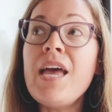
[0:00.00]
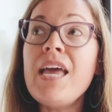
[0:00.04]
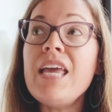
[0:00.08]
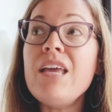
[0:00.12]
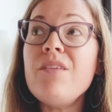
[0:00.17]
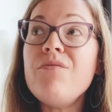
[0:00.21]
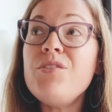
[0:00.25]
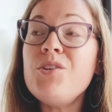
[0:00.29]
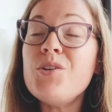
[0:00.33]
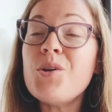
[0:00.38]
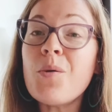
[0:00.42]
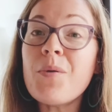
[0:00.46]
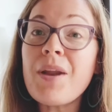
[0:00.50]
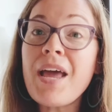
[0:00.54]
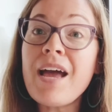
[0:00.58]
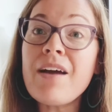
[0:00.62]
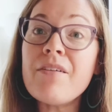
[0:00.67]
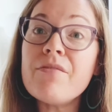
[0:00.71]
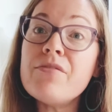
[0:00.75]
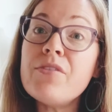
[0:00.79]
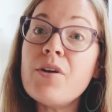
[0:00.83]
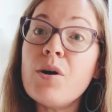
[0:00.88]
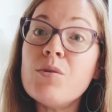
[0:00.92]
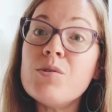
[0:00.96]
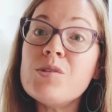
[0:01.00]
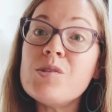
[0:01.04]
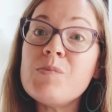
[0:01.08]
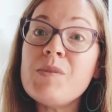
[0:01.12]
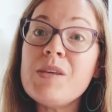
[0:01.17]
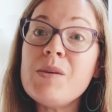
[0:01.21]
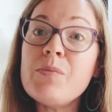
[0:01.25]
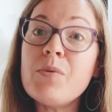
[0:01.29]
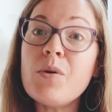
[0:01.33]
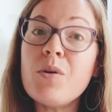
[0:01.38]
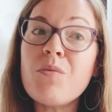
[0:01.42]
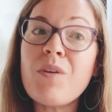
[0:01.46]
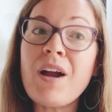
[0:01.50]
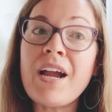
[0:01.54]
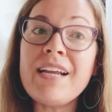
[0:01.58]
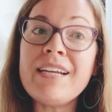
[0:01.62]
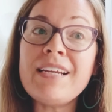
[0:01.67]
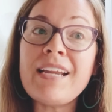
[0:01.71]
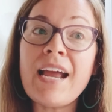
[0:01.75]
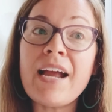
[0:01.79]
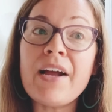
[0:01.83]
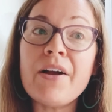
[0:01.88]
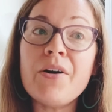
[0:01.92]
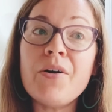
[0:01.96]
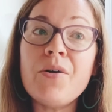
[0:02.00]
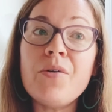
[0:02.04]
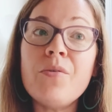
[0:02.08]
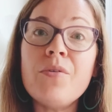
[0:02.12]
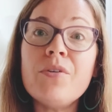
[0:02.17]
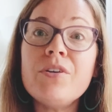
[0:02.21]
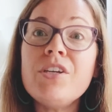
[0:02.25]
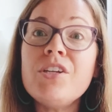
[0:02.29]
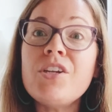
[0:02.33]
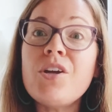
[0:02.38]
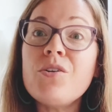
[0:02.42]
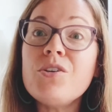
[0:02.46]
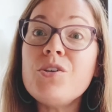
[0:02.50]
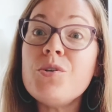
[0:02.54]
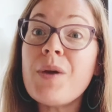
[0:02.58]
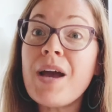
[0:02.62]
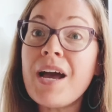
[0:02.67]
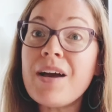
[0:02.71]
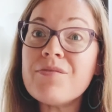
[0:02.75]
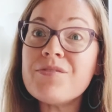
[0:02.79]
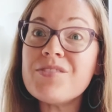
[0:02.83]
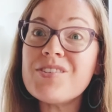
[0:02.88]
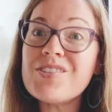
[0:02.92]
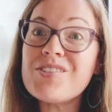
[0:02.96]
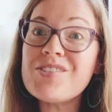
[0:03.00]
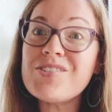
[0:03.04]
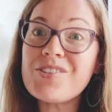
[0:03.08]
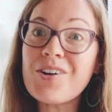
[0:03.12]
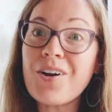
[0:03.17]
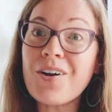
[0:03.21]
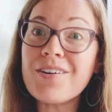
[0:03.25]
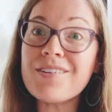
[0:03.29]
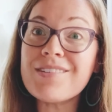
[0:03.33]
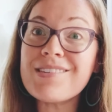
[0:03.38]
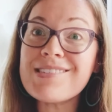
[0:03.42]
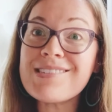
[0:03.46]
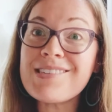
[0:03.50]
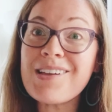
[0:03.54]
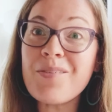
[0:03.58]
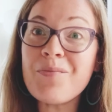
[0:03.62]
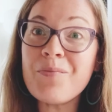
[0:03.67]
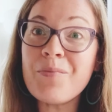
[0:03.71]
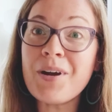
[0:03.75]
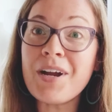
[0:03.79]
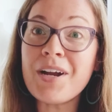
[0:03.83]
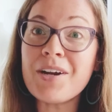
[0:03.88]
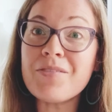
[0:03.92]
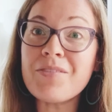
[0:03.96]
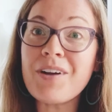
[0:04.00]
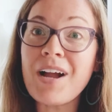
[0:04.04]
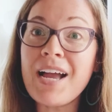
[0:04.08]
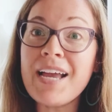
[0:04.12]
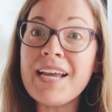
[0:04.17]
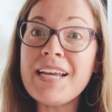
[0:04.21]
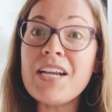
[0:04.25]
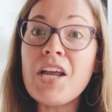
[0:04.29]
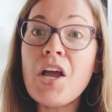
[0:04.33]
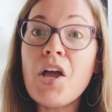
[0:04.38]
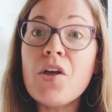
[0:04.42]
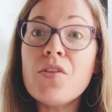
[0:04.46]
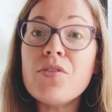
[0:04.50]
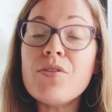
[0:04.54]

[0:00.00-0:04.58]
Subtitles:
if you don't have those people right now, you know, you have to start somewhere, right?